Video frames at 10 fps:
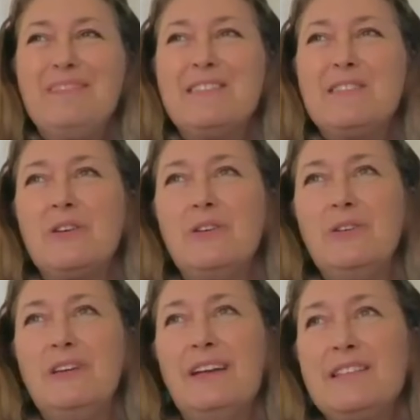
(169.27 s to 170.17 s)

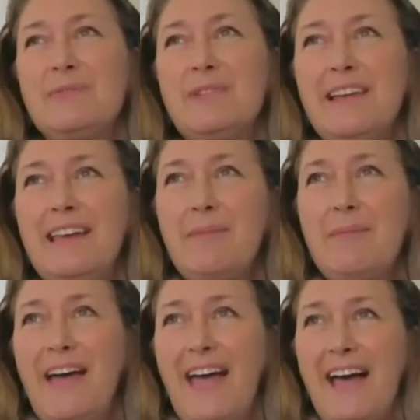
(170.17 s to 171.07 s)
So it's really
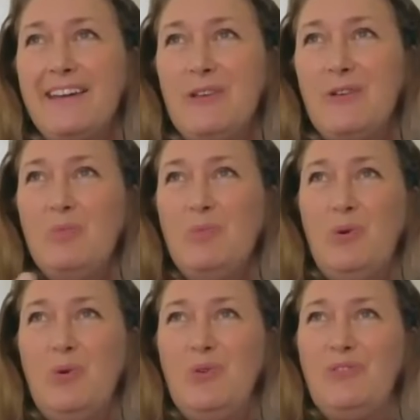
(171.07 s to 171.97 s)
about how do you
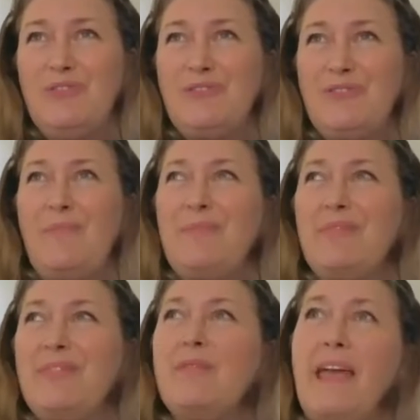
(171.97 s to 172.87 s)
move
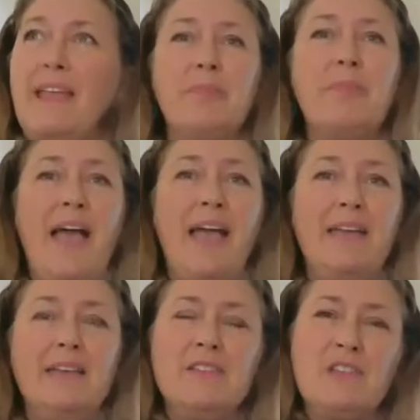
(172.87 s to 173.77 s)
from the blank
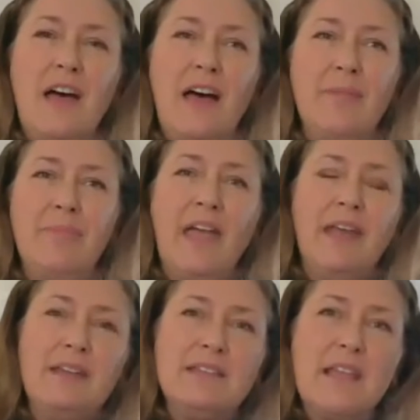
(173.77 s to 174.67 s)
page.
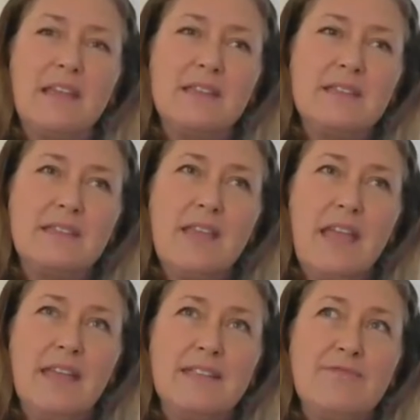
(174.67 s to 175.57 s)
And
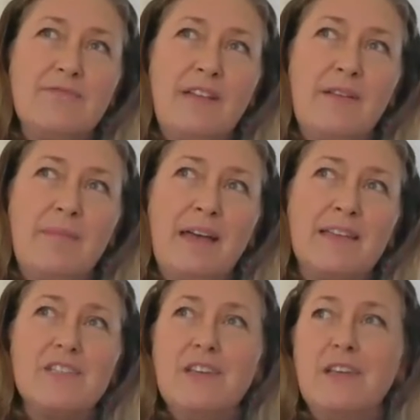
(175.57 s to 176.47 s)
it's very
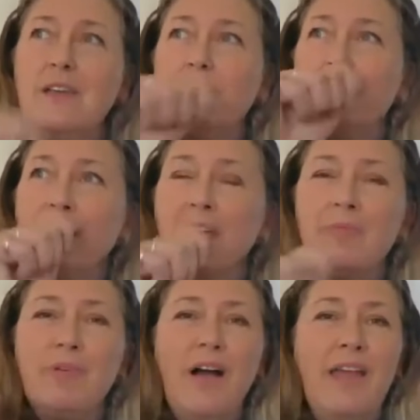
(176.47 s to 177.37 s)
much
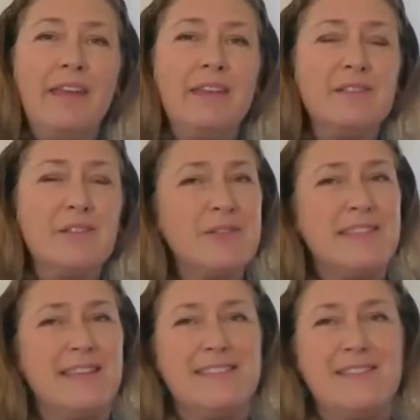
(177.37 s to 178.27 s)
keep writing and don't
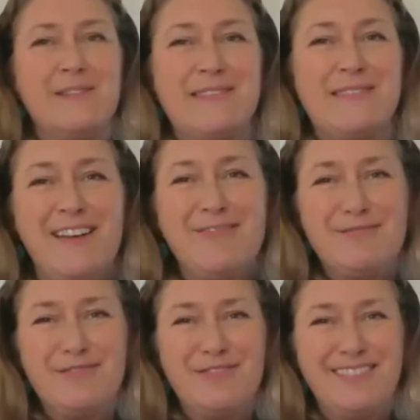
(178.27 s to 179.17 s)
censor yourself.